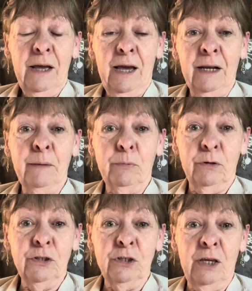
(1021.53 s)
And I
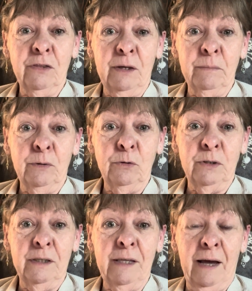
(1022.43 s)
appreciate them who
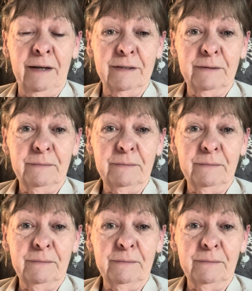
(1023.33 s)
did that.